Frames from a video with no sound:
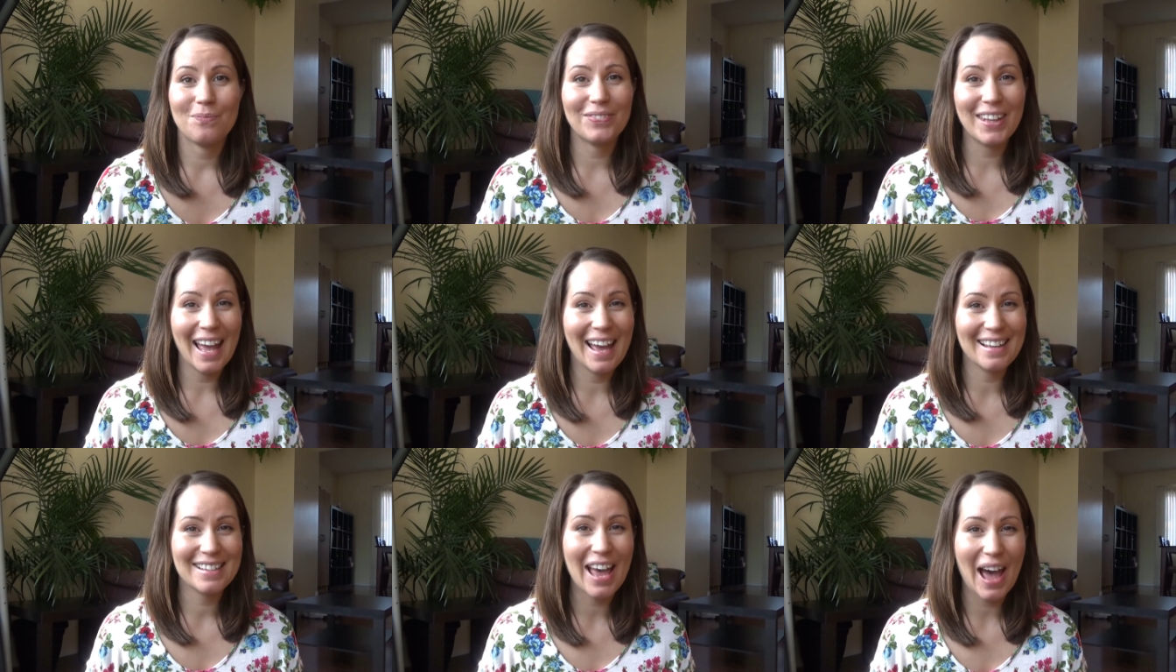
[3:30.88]

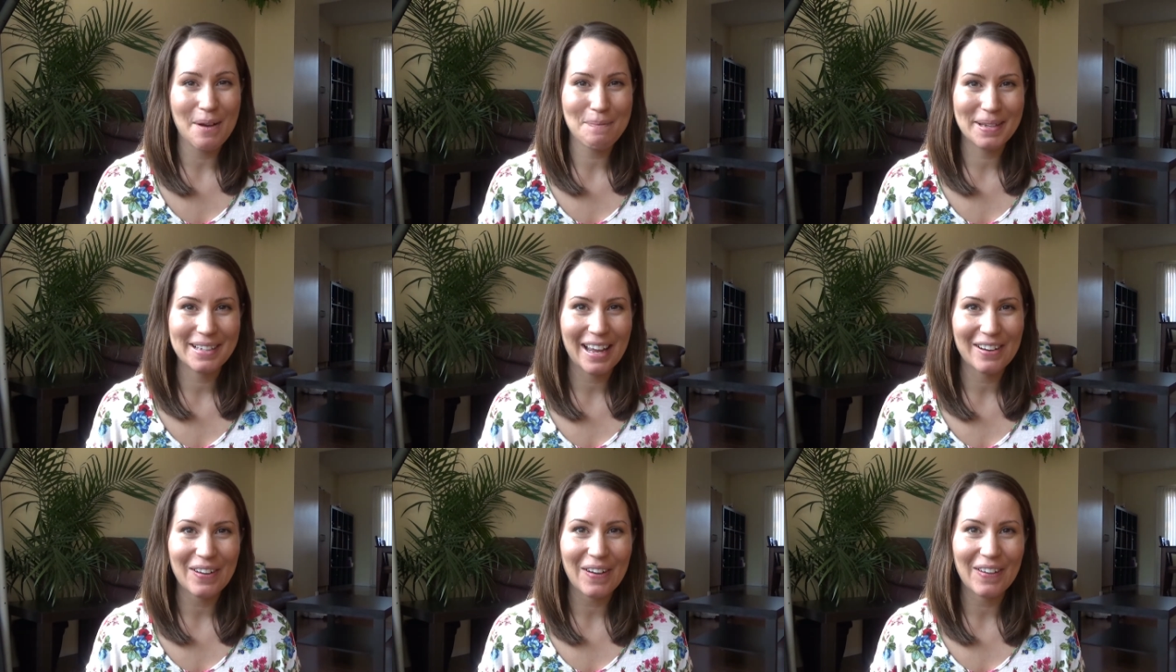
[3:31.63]
has happened
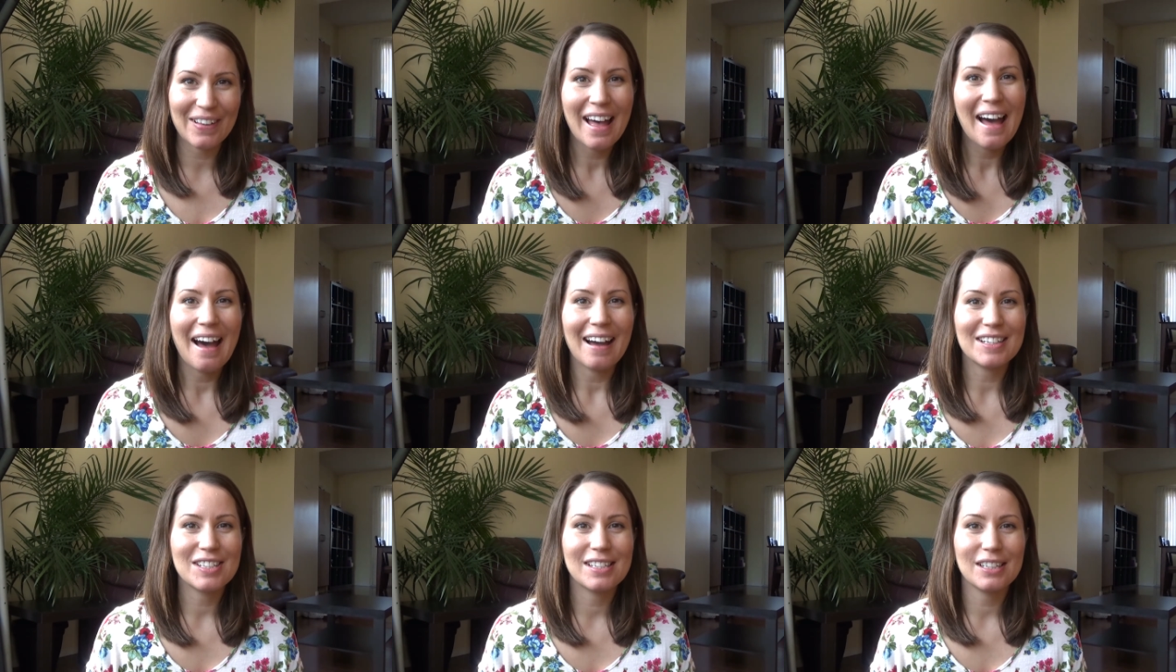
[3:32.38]
at all.
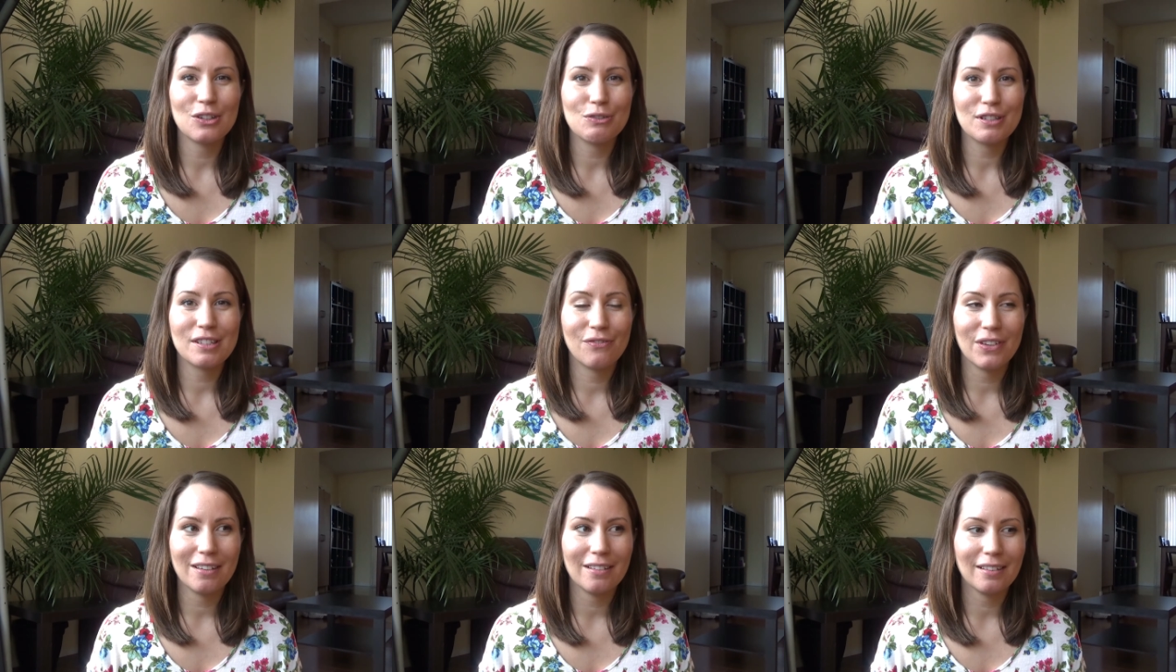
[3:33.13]
I still just
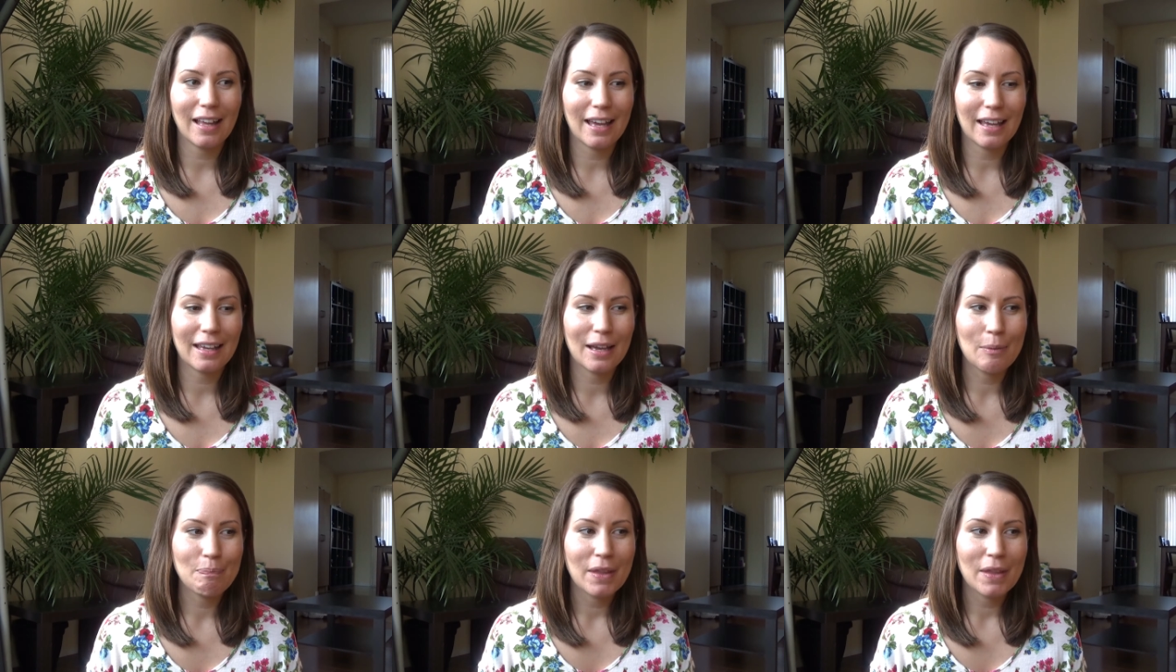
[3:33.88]
feel like